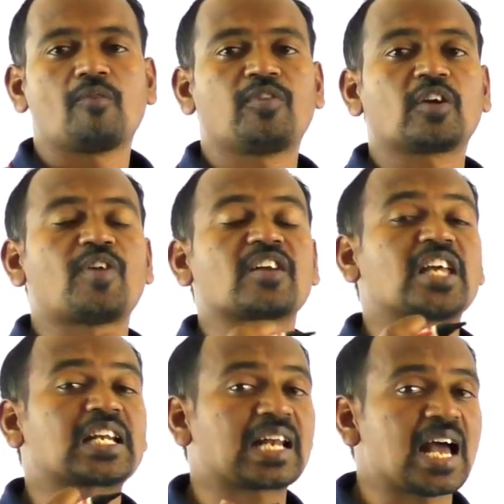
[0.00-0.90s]
For
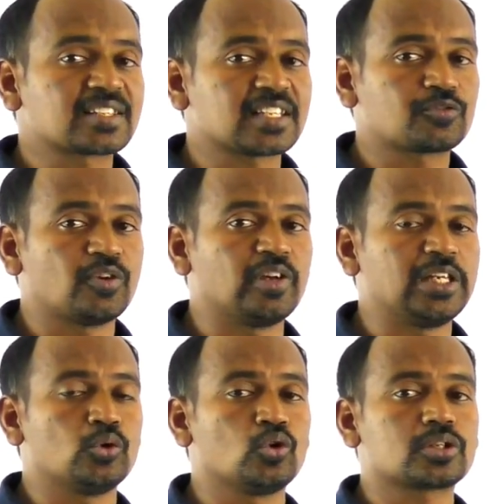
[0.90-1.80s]
further classes, we
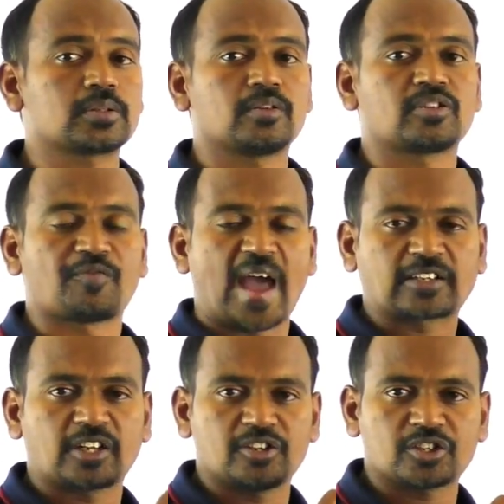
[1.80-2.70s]
will use the
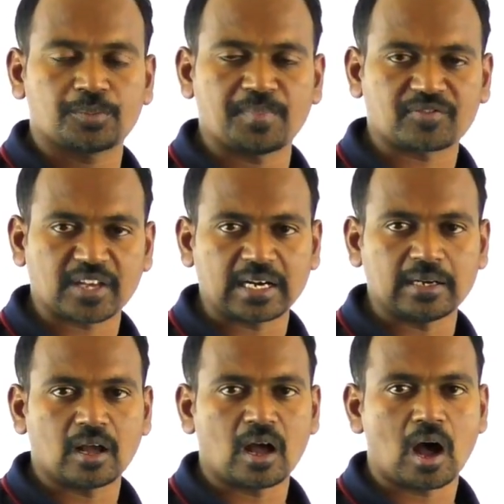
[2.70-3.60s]
factorization
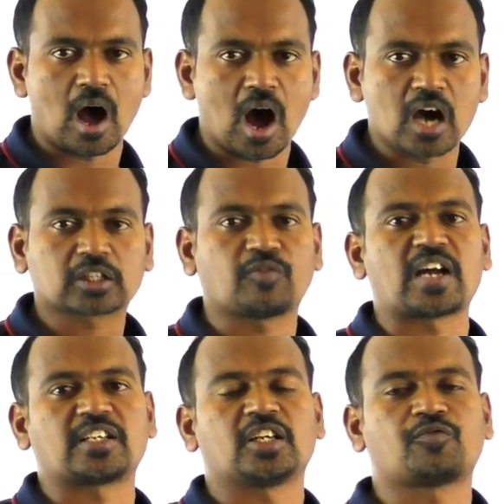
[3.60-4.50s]
method or
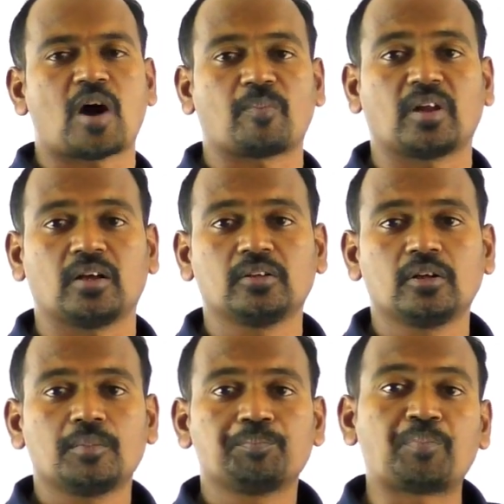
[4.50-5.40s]
quadratic formula,
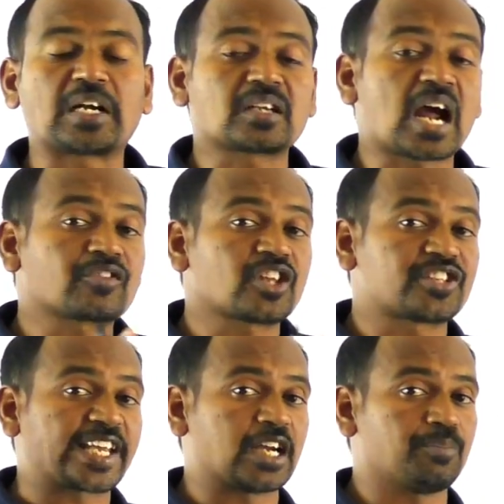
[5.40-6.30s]
but not the
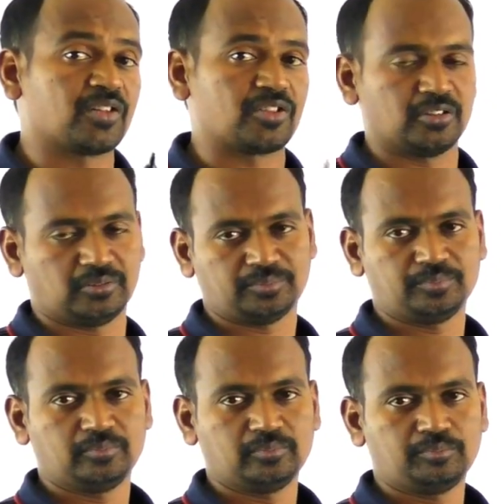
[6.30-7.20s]
second method,
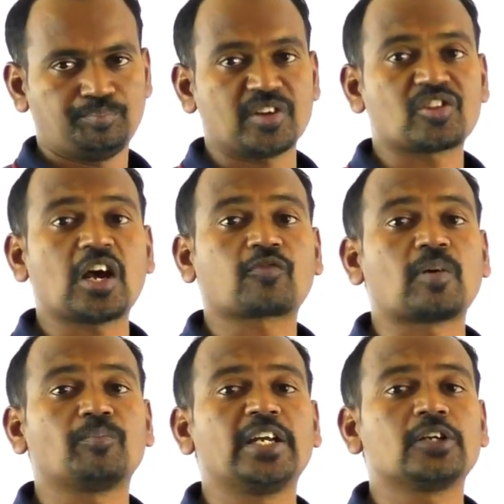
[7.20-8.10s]
method of
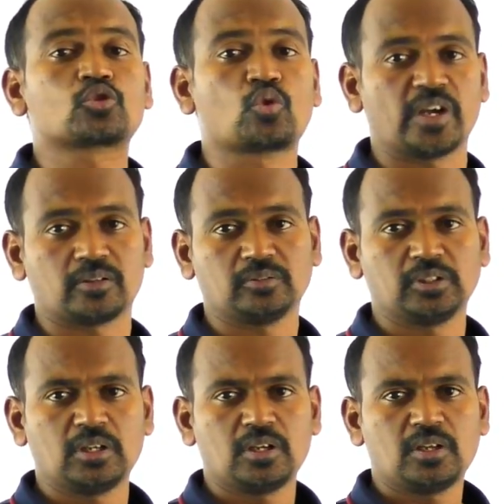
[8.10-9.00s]
completing square.
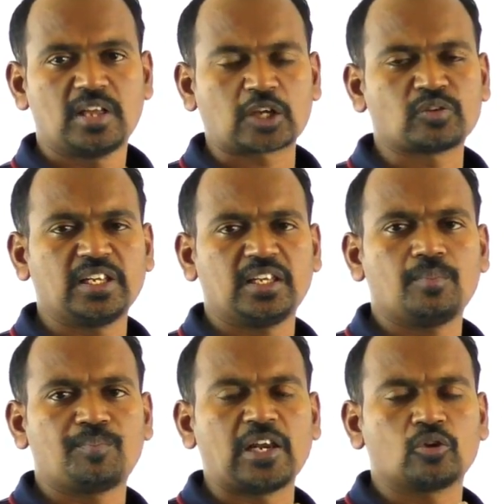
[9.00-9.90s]

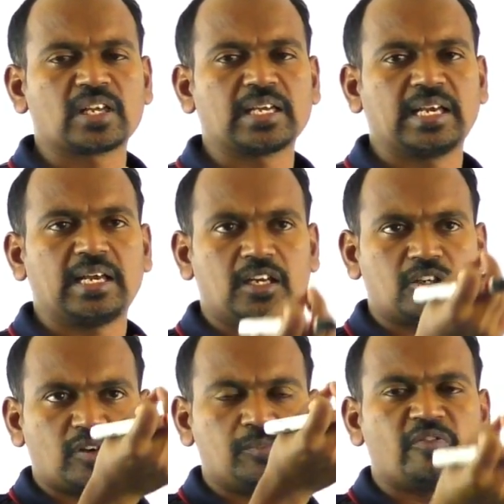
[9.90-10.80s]
Actually, by looking,
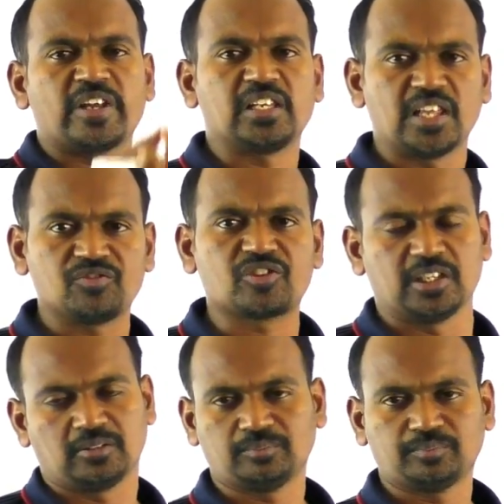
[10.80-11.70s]
it will be very
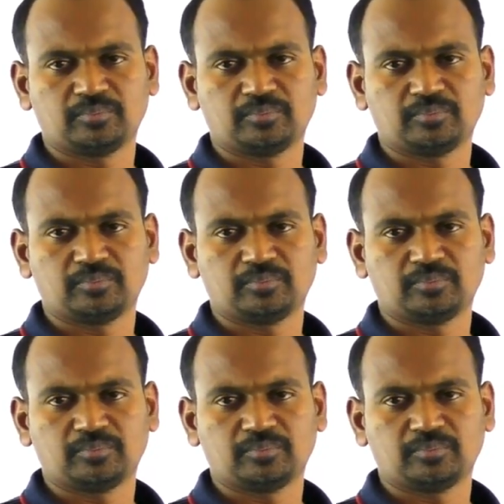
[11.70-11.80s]
lengthy,